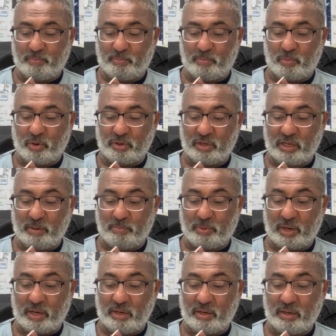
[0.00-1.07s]
modern day
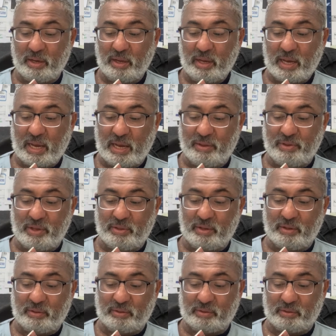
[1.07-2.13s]
Britain, and then
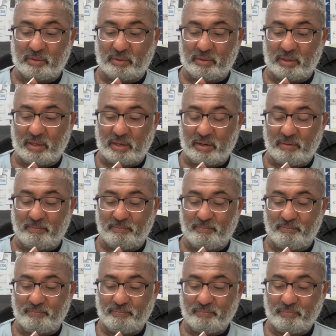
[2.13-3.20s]
there's
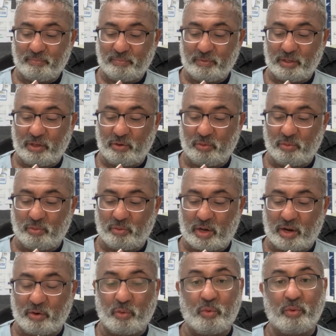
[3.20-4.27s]

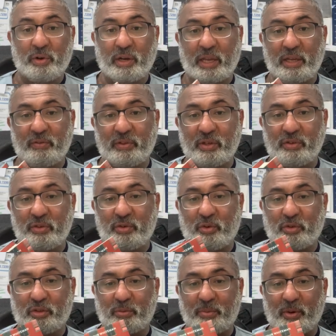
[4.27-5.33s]
her own life that she
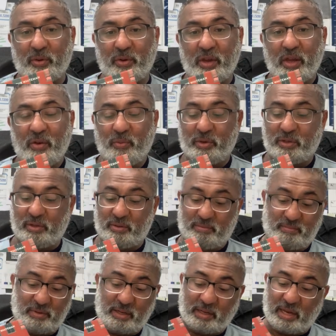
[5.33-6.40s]
talks about, which is
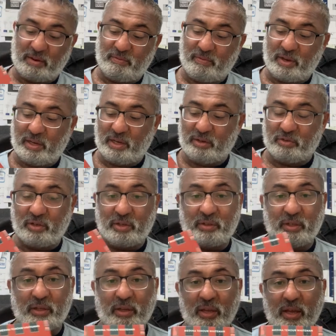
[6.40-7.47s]
again very
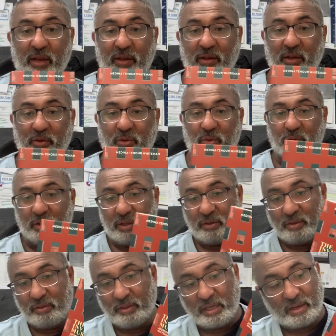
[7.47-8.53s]
interesting. So,
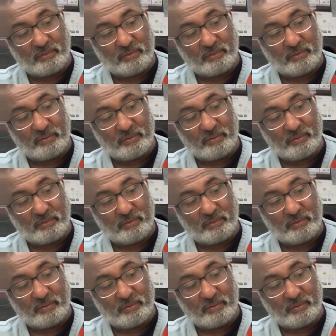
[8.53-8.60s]
The